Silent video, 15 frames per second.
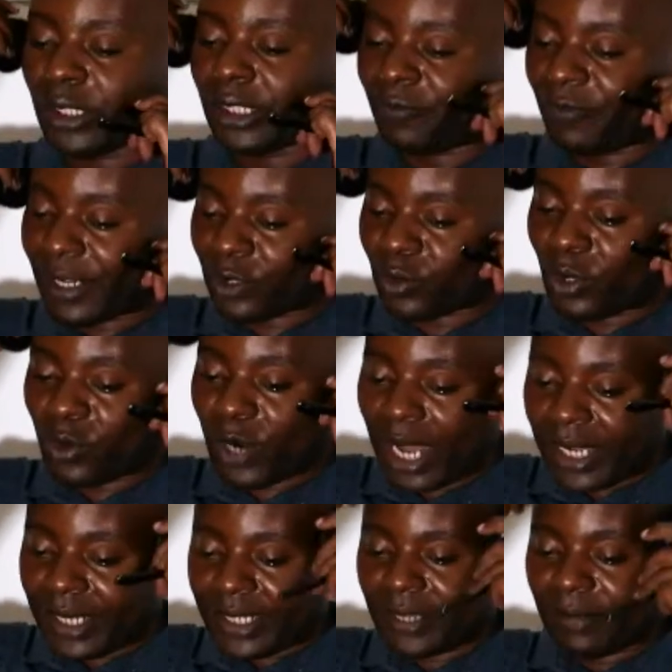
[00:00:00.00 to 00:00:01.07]
the first one
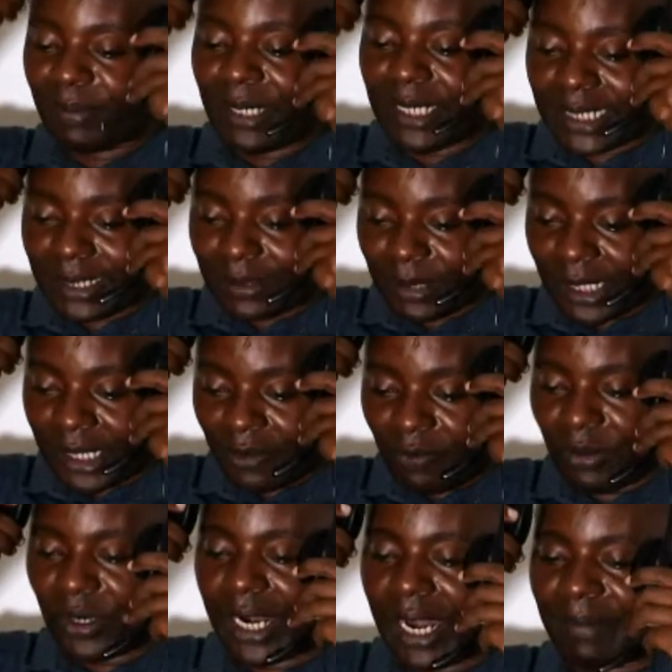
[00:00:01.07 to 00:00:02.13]
right. Please give me
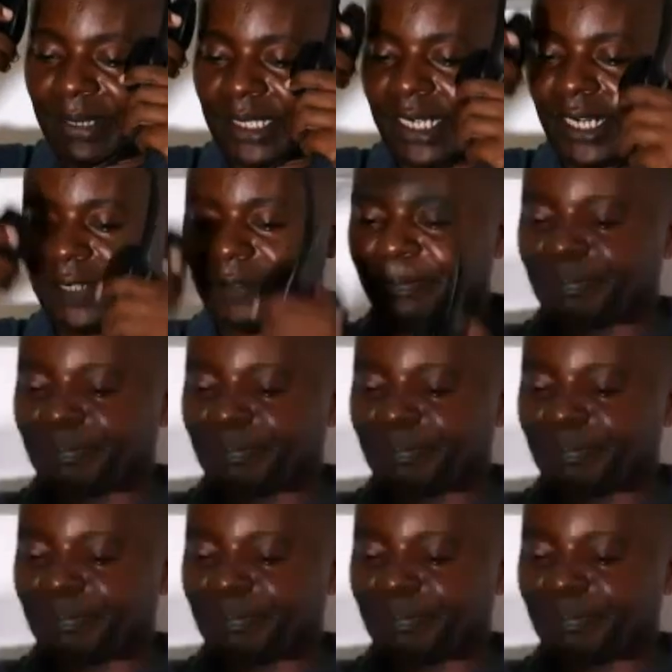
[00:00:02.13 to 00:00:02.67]
your number there.